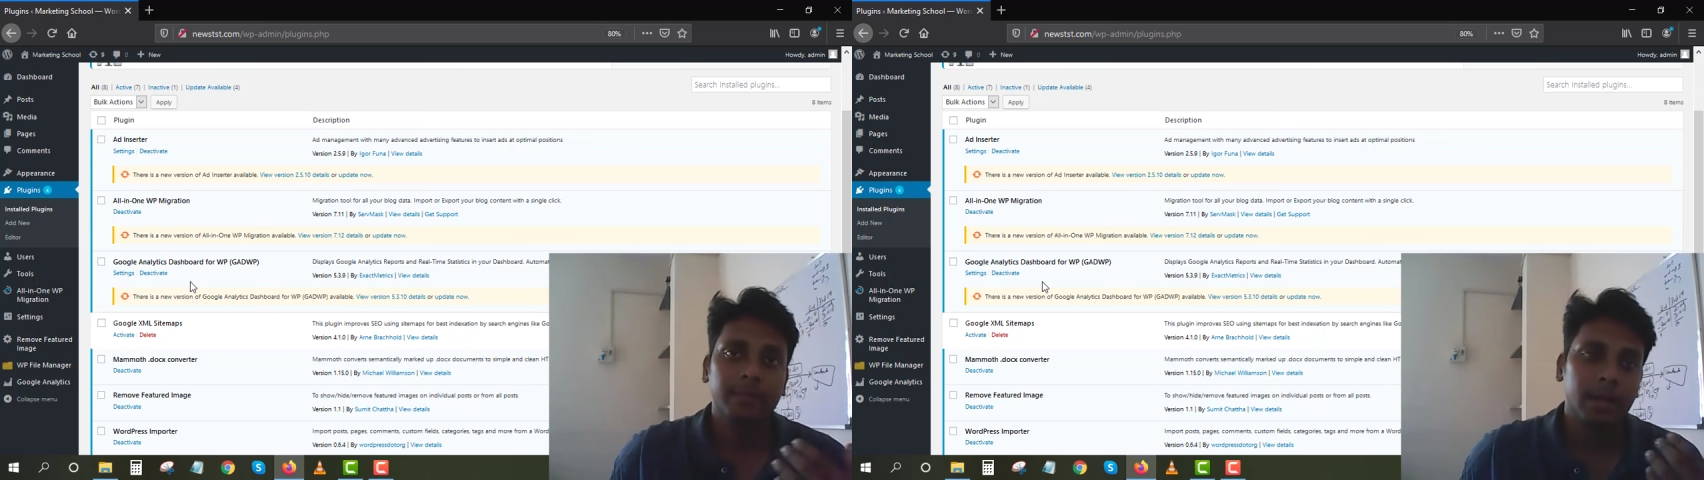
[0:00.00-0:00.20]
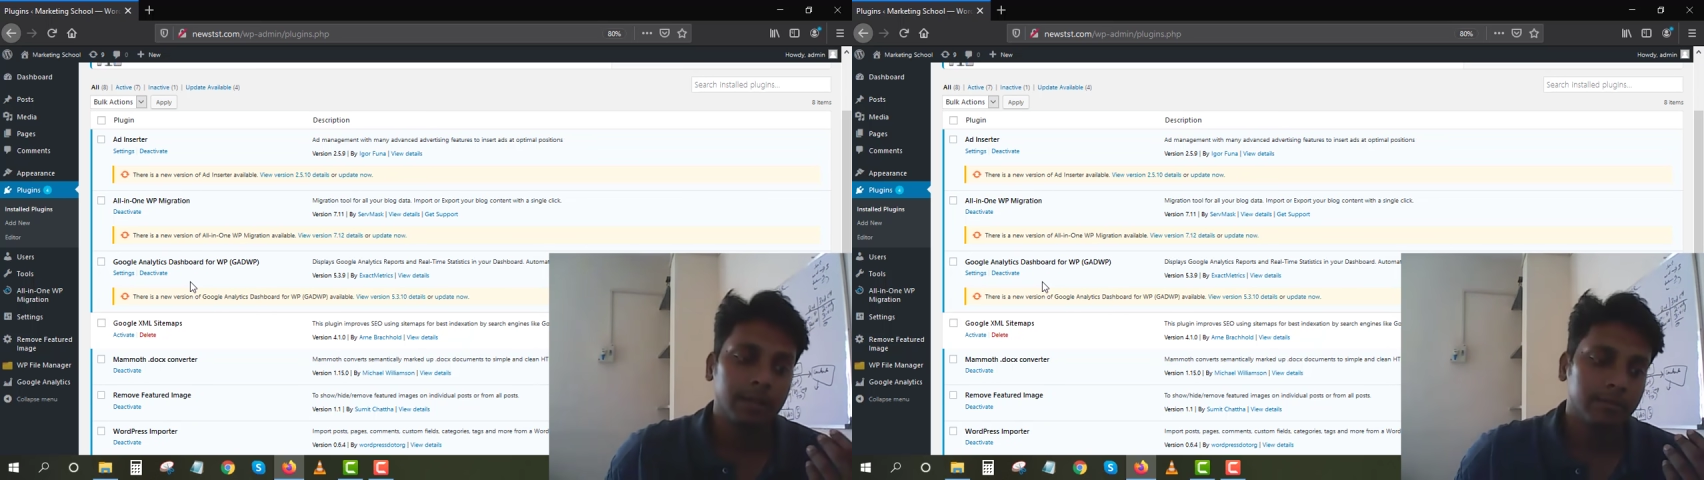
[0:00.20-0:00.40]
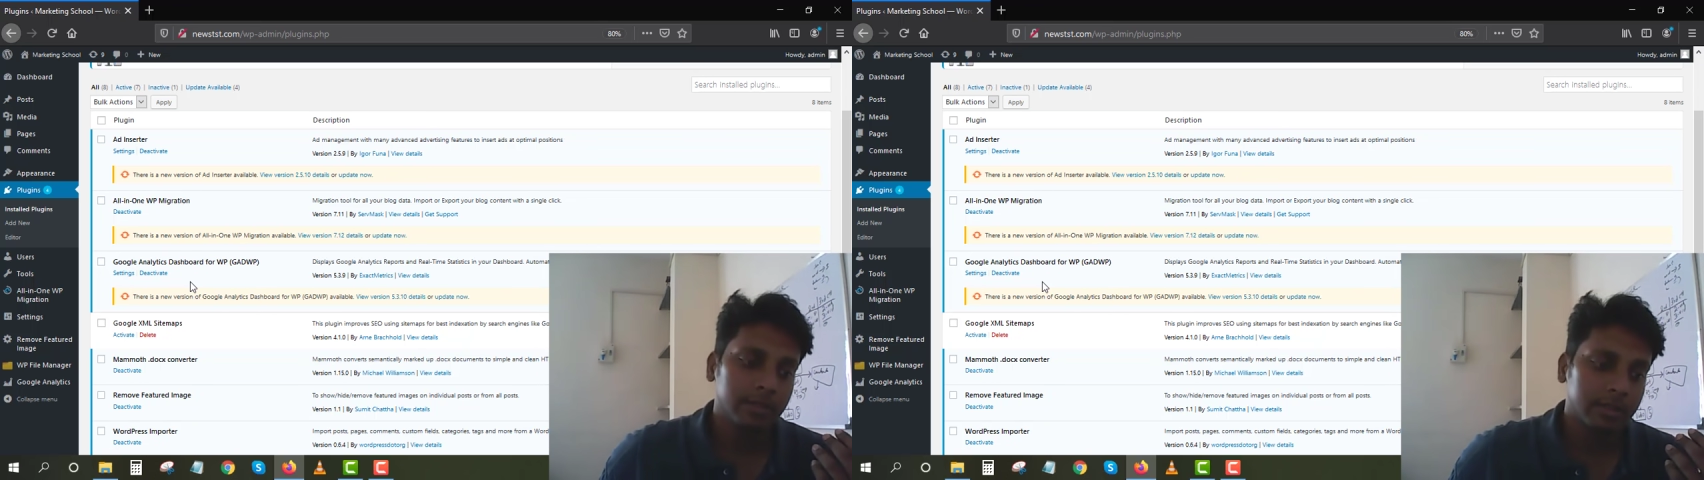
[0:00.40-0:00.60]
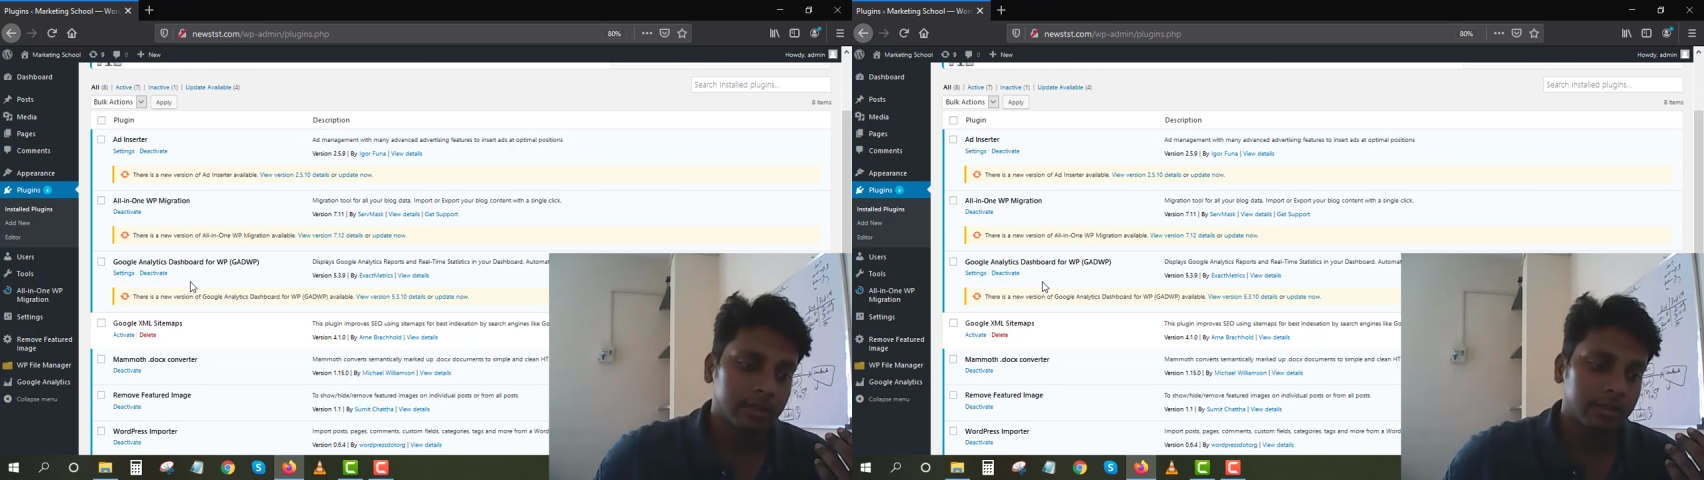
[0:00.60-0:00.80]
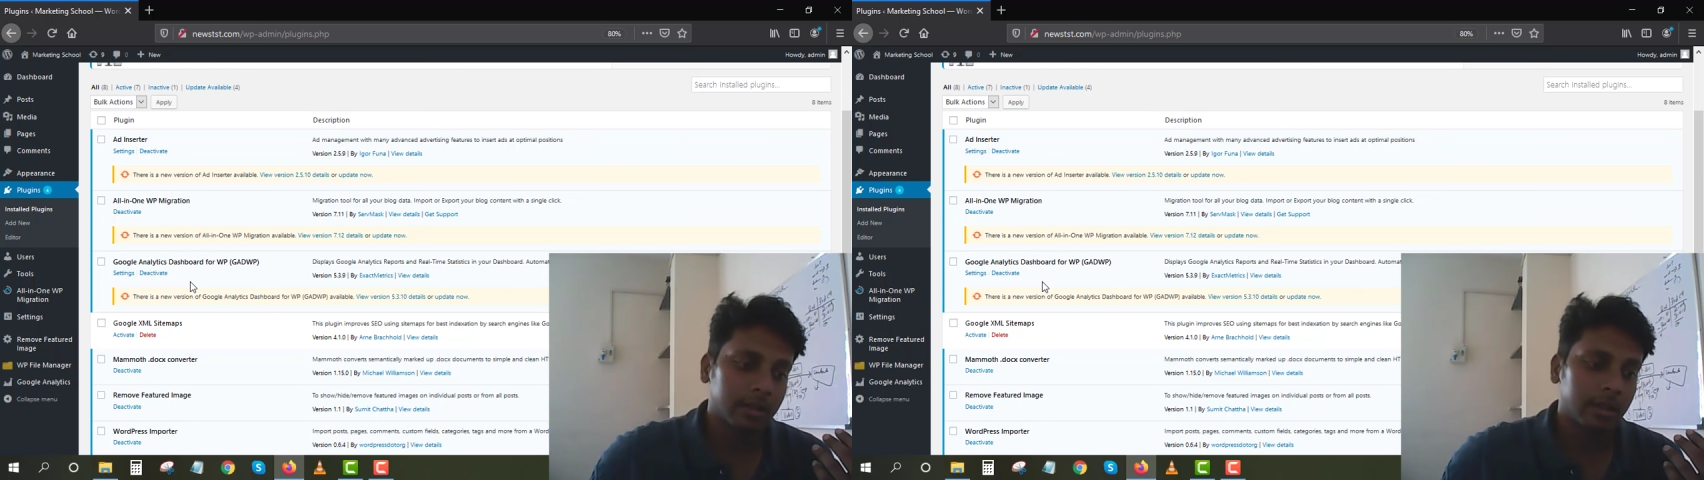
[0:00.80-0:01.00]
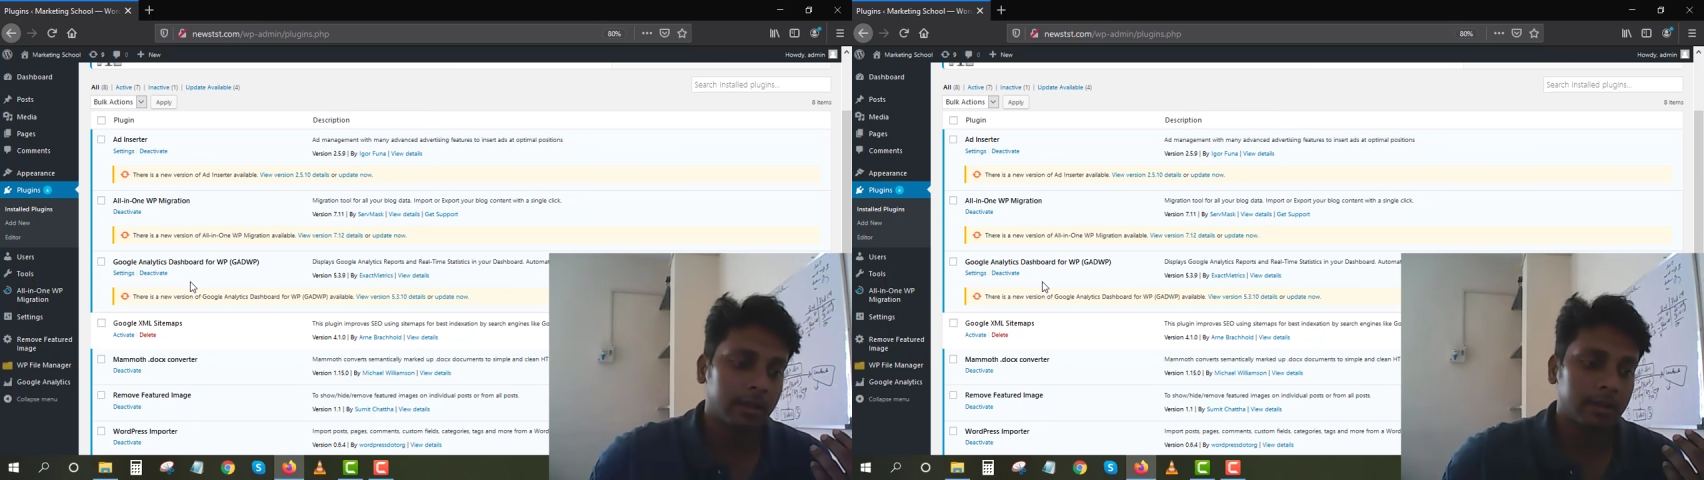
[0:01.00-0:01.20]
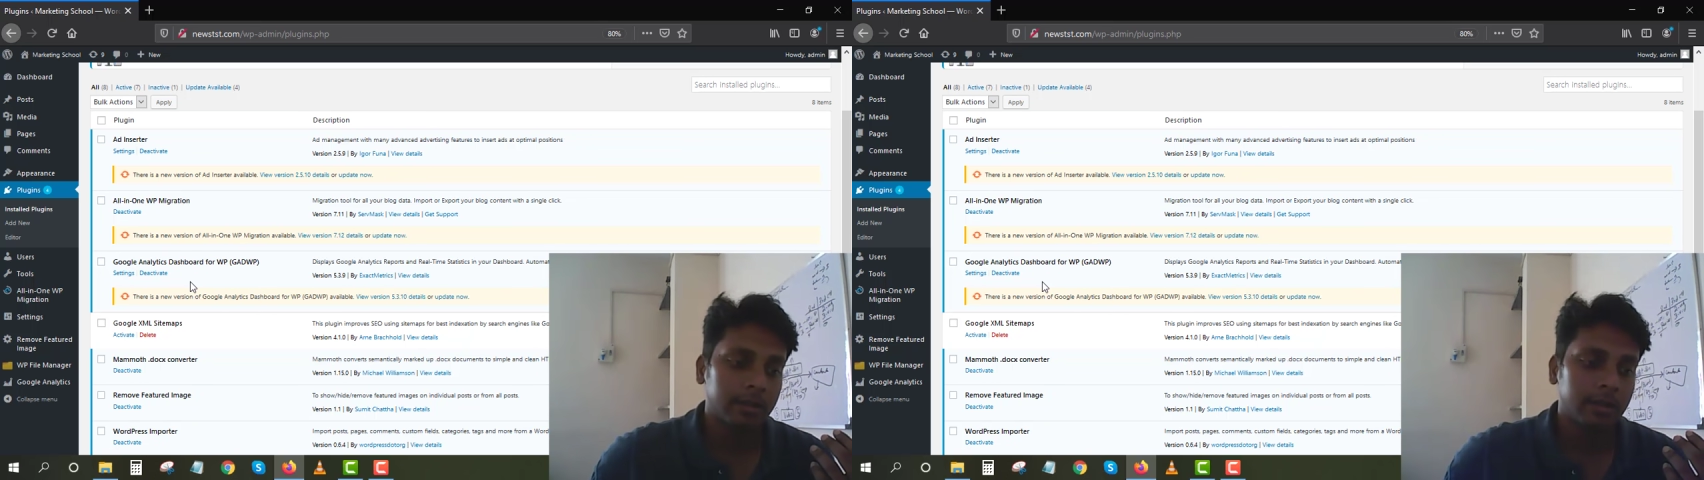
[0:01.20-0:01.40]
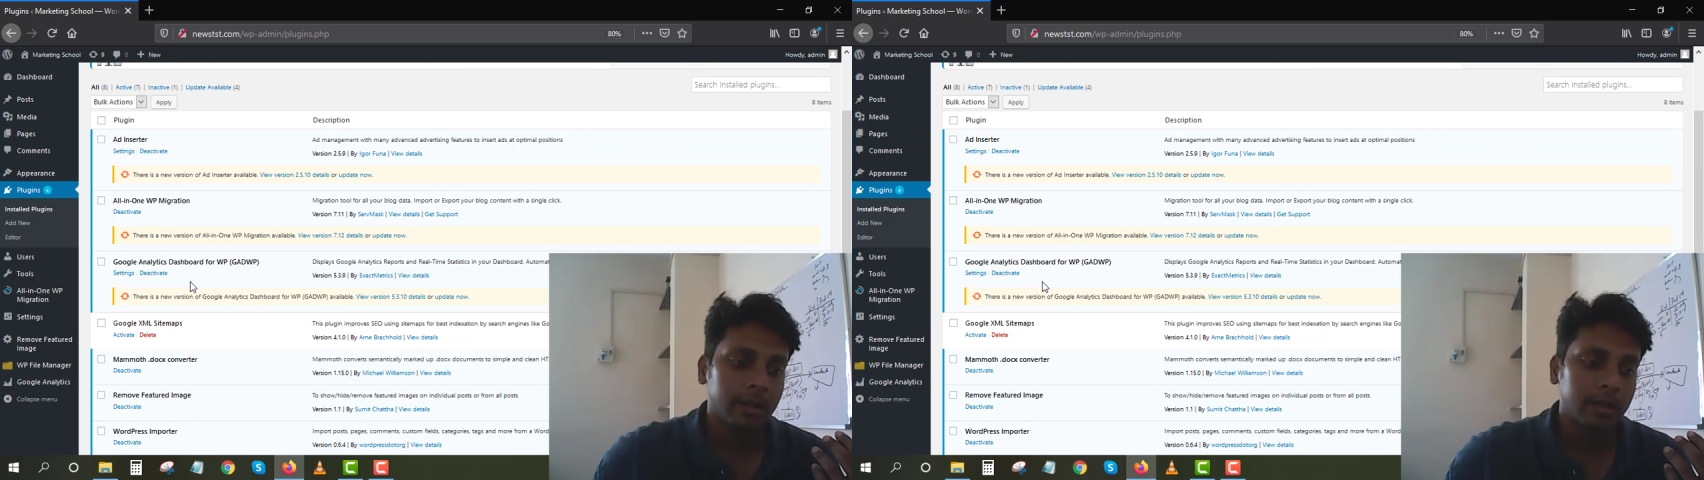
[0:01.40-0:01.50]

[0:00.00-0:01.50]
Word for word: my visitors are